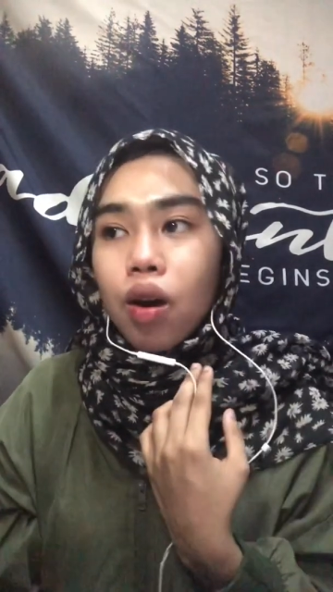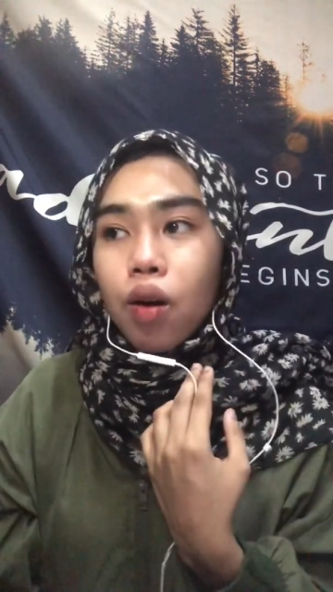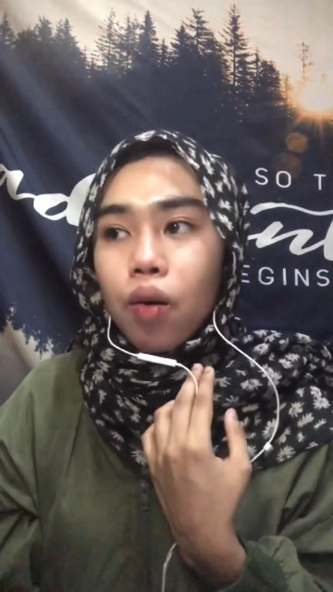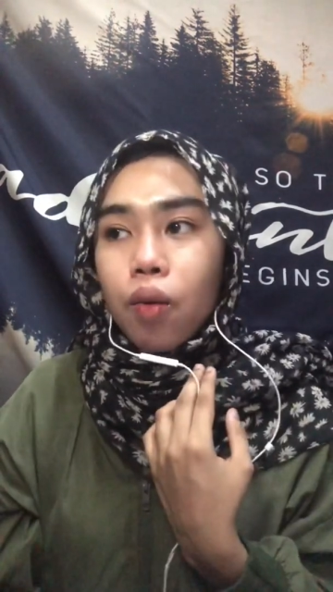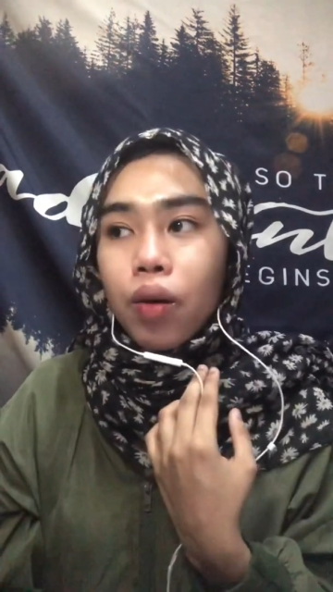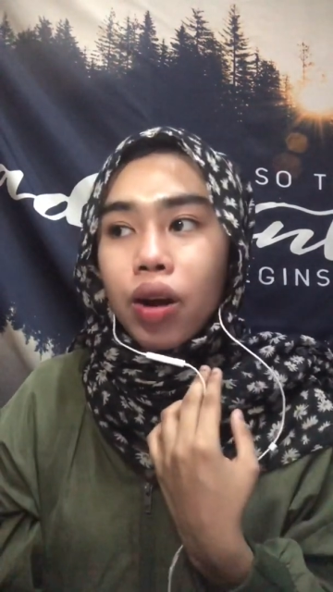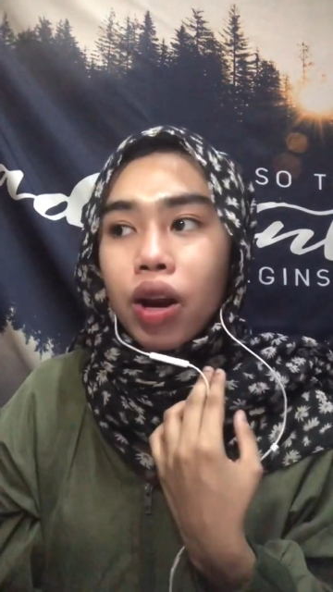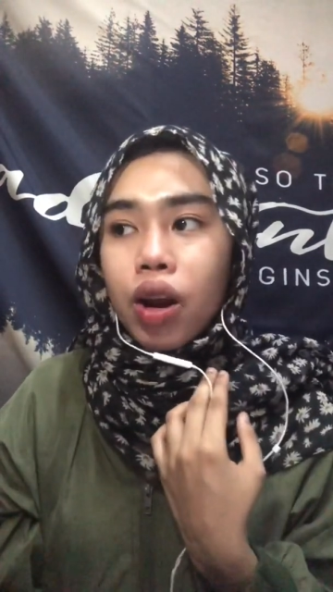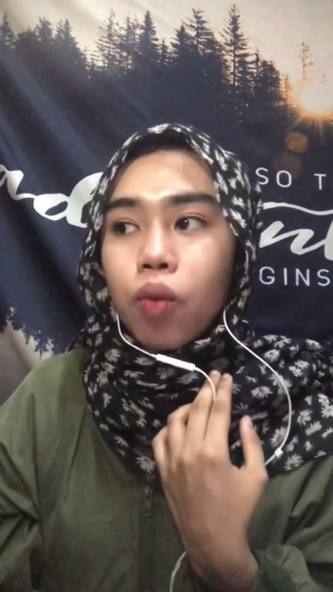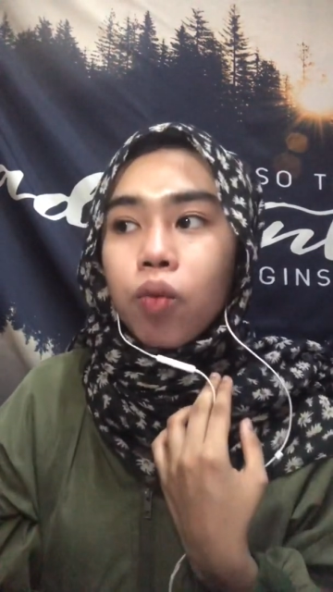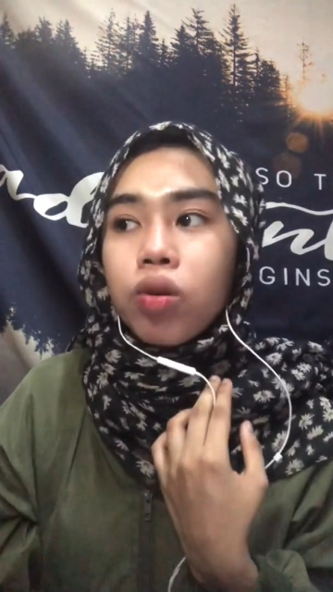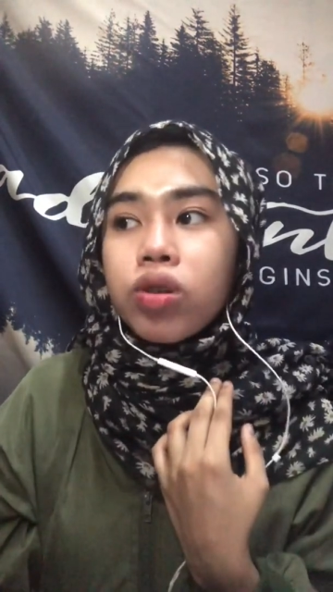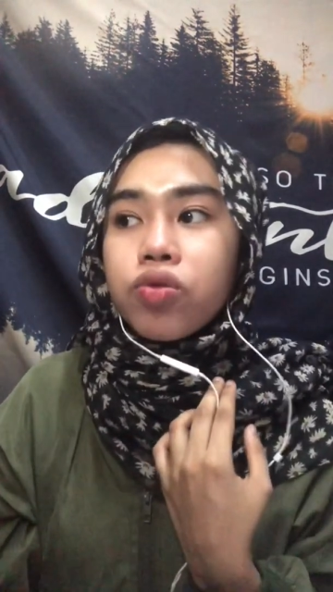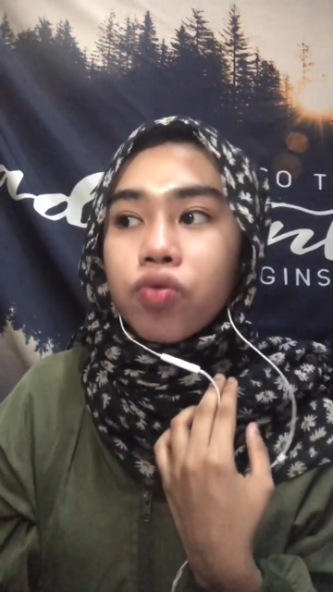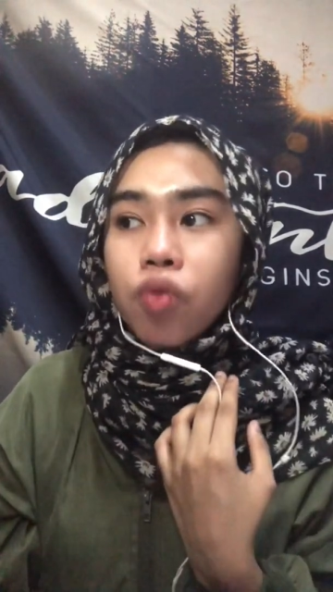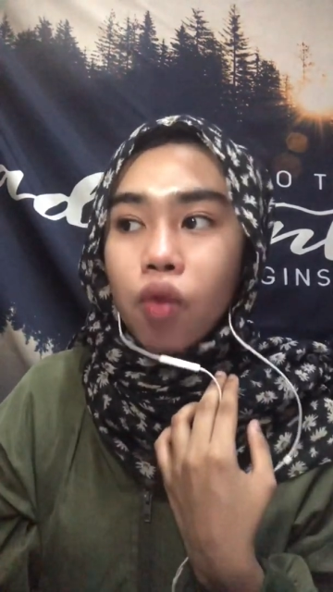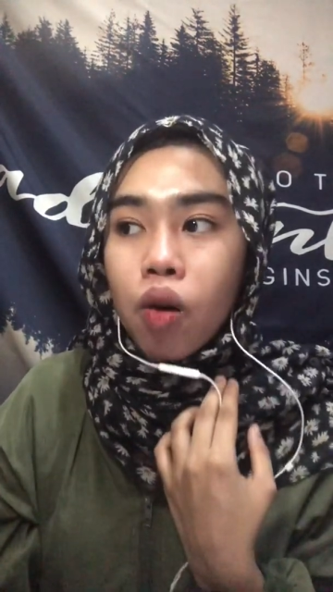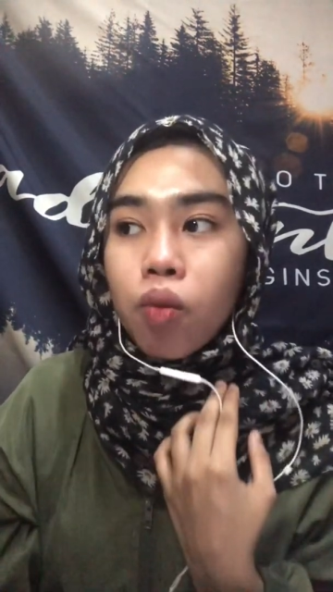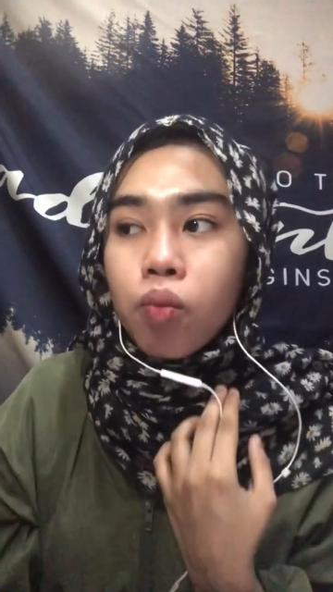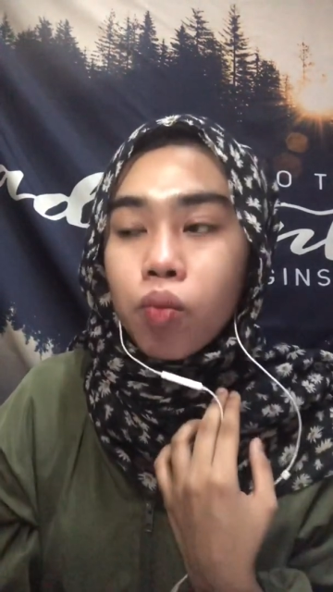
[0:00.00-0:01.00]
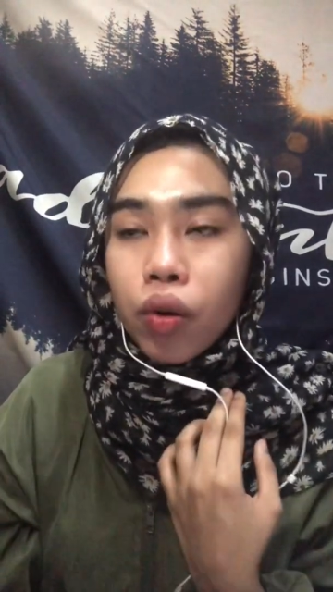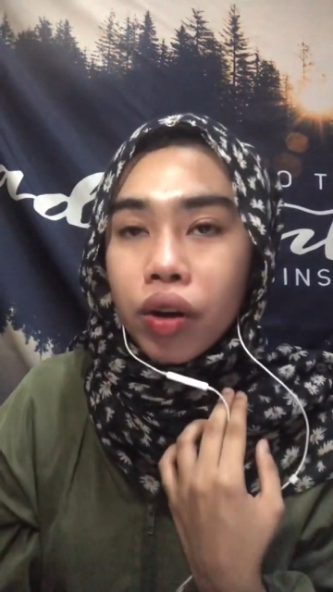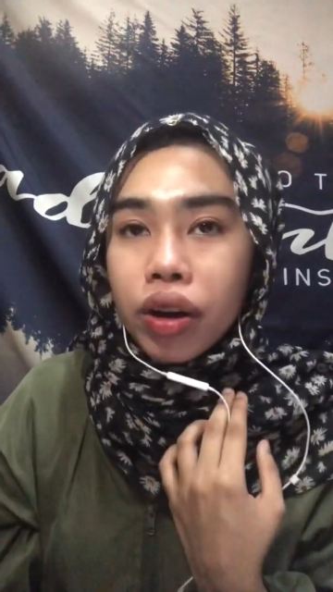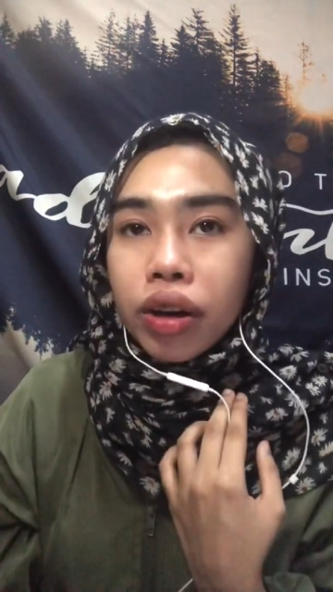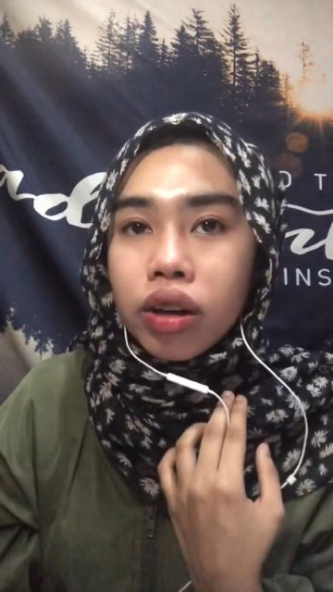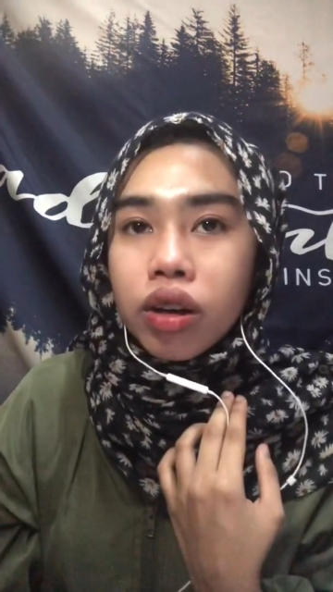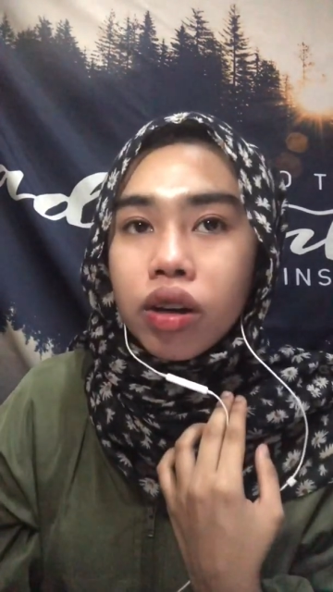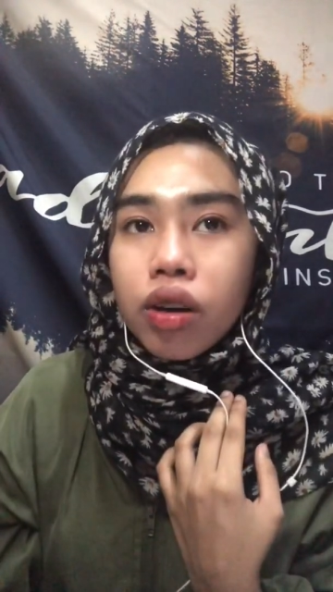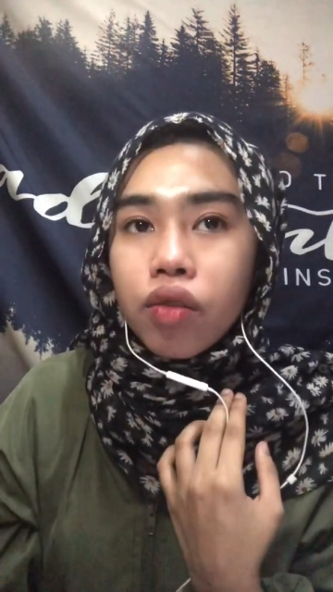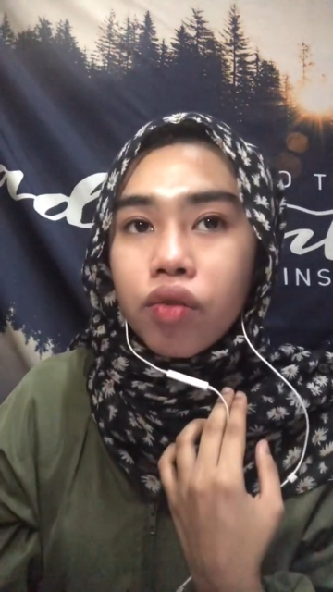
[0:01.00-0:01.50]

When I was form 1,